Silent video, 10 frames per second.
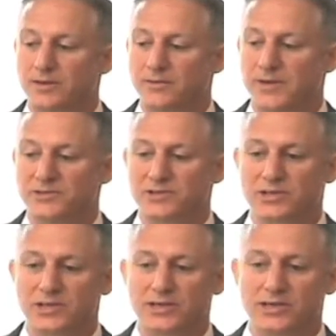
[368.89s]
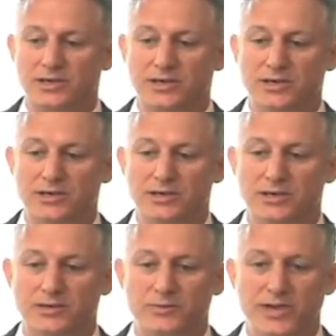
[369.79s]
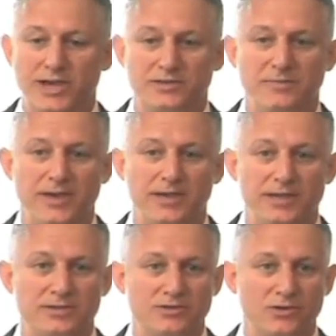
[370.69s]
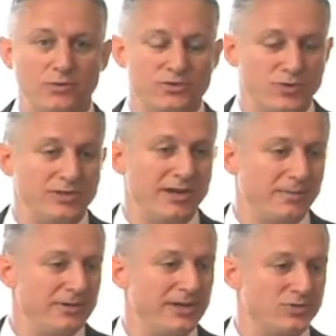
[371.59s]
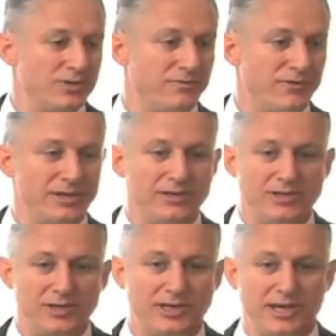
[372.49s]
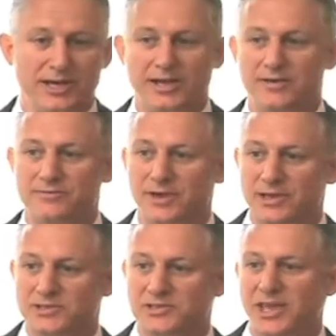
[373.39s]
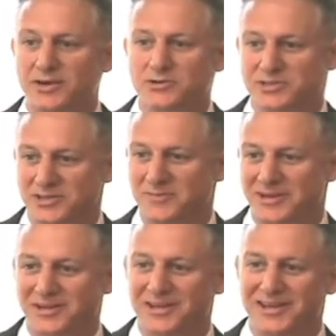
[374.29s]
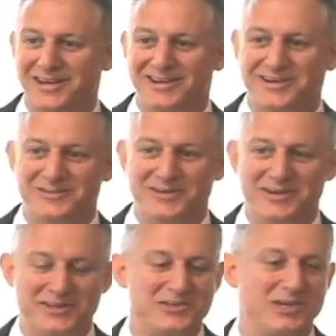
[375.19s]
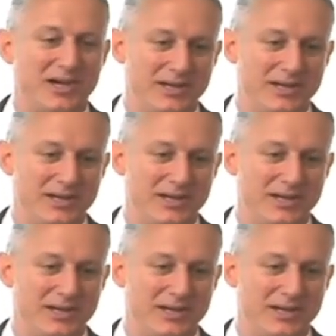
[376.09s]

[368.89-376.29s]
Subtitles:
Basically, we had to make it so it was retail and pedestrian friendly. You cannot have stairs in the middle of the site.